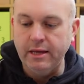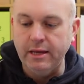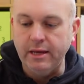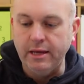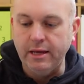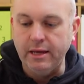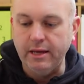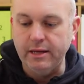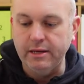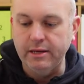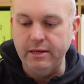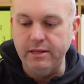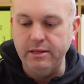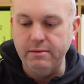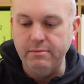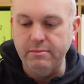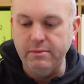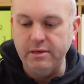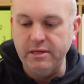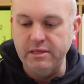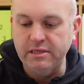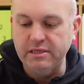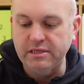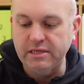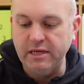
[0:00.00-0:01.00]
and the
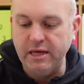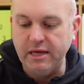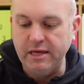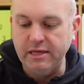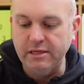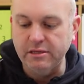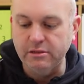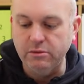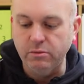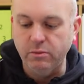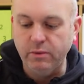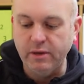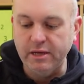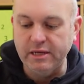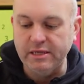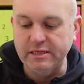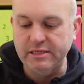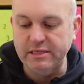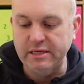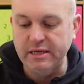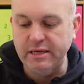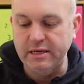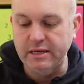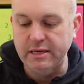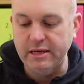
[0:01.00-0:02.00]
mid-sized weighs
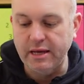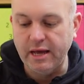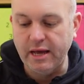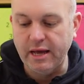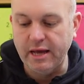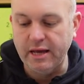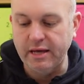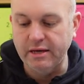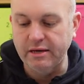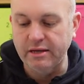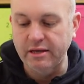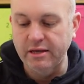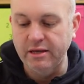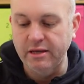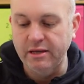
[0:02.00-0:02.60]
in at